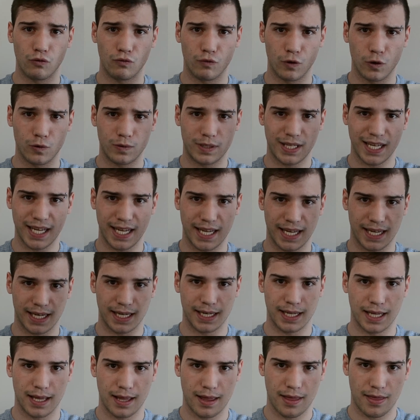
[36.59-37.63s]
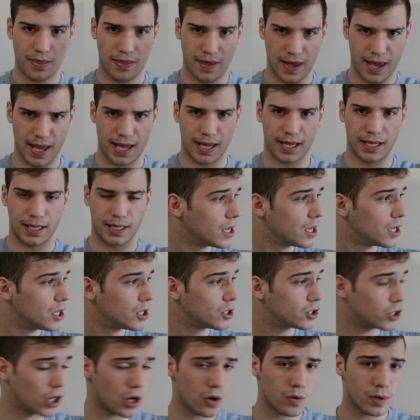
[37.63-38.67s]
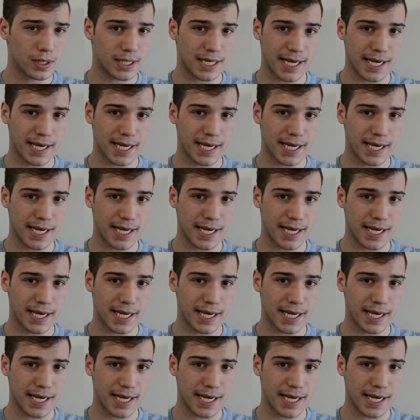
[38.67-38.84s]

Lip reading: Routine thing. So,